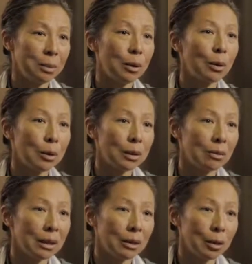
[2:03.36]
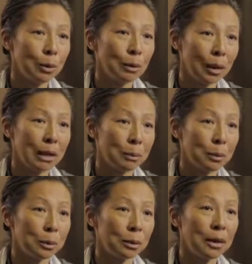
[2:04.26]
because of the new
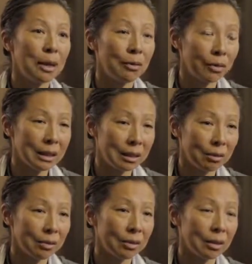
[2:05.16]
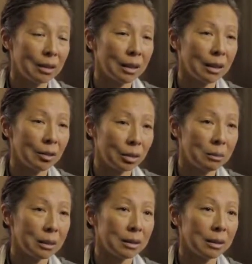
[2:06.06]
available effective
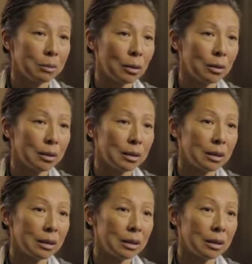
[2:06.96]
treatments and approaches.